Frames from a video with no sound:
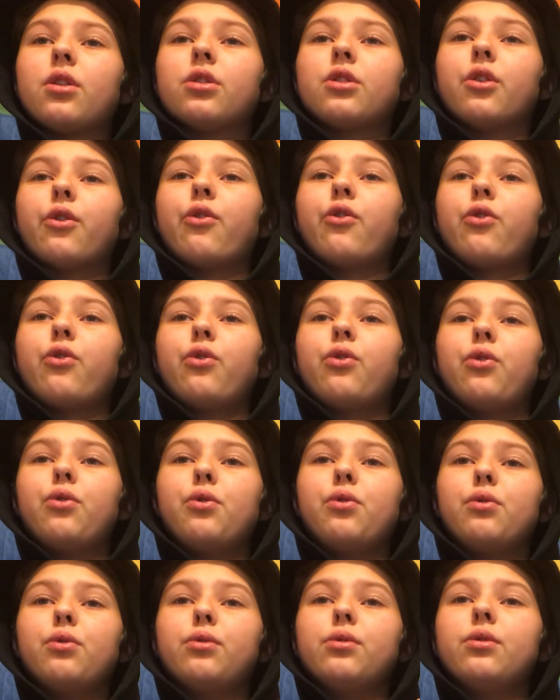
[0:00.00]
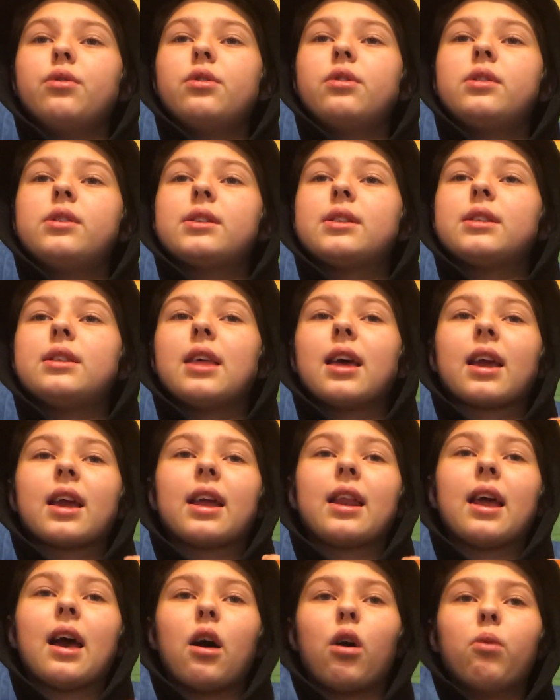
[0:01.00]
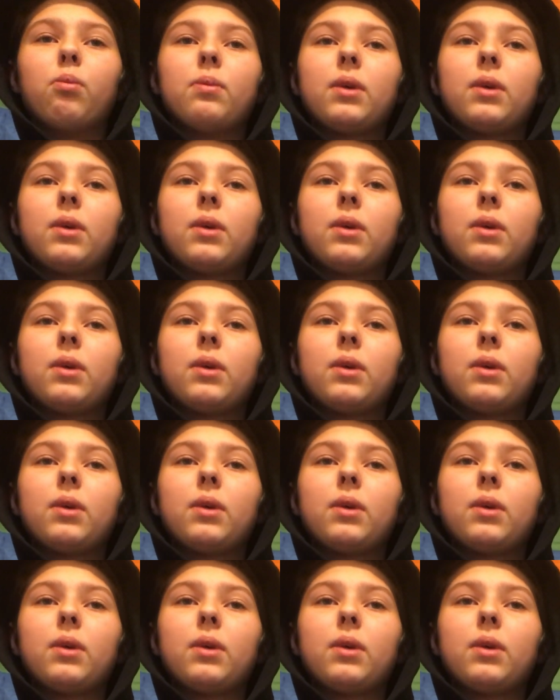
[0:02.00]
the foods that can help